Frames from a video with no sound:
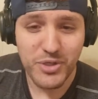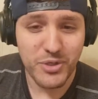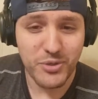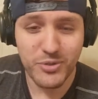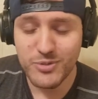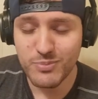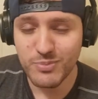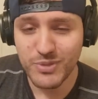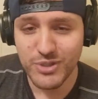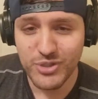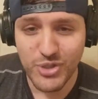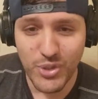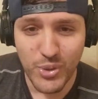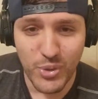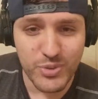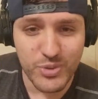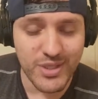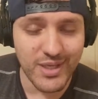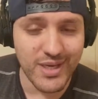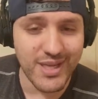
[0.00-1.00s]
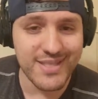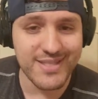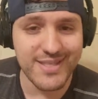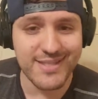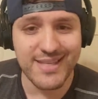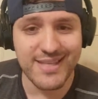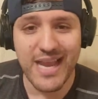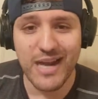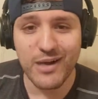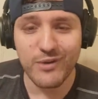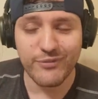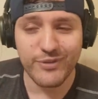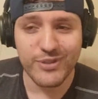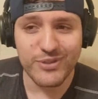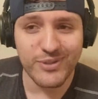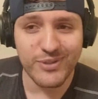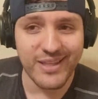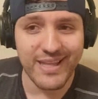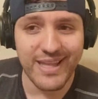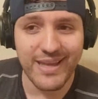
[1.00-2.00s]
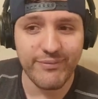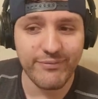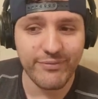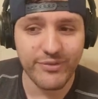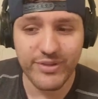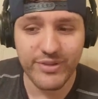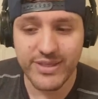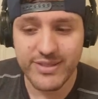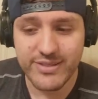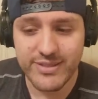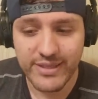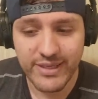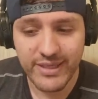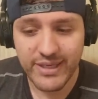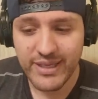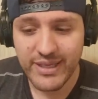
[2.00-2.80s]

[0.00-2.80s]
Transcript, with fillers: who's been chosen as the sacrificial lamb for this,